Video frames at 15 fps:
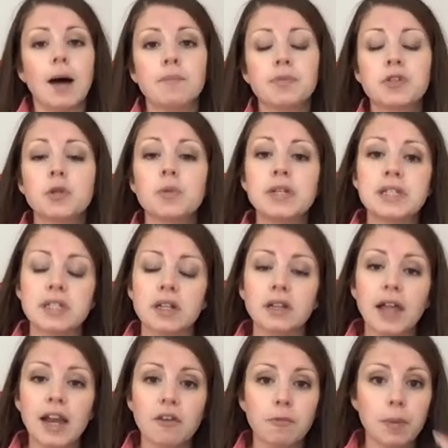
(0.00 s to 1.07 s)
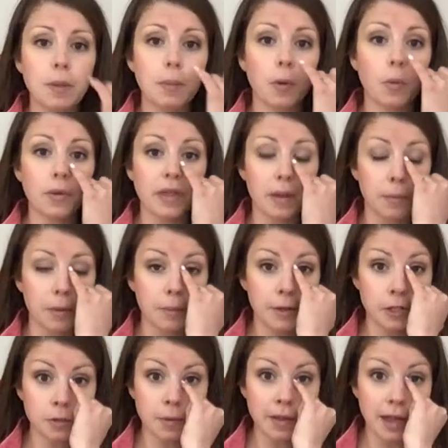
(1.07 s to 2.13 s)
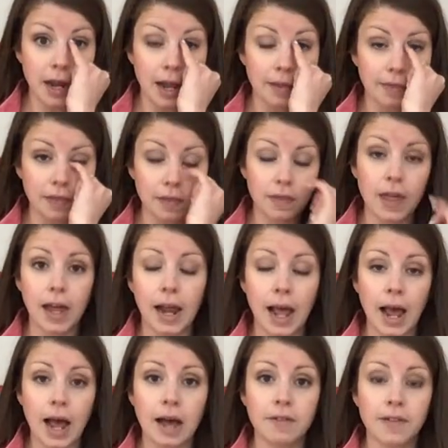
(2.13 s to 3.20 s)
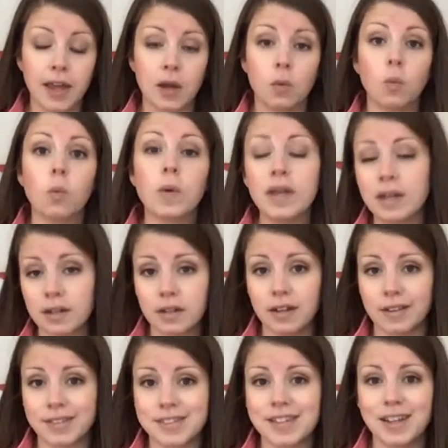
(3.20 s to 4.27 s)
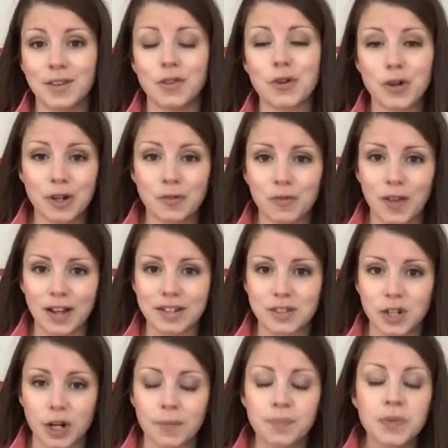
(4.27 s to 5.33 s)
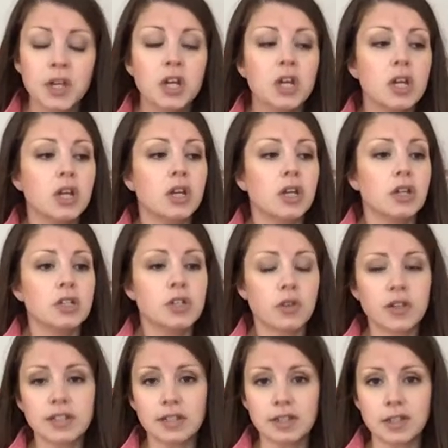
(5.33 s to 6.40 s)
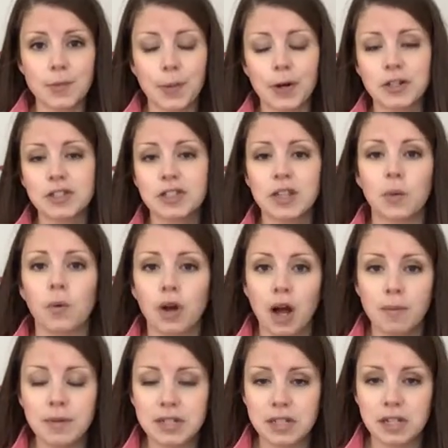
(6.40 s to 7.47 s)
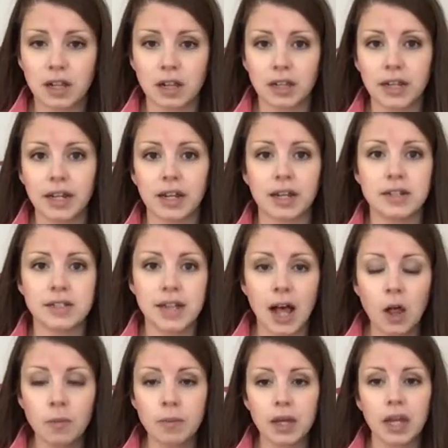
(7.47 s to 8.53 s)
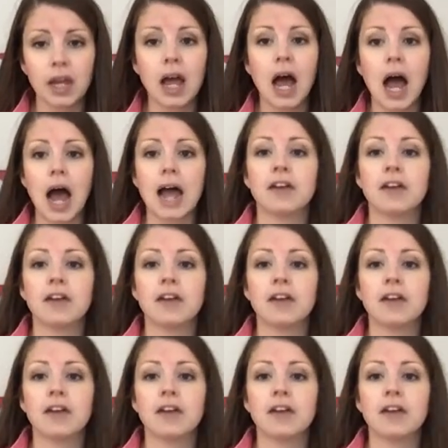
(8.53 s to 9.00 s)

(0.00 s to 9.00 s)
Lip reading: So we see a lot of people with hip impingement that have a weakness in their hip flexor. So this is the person that will come into the clinic and tell me, I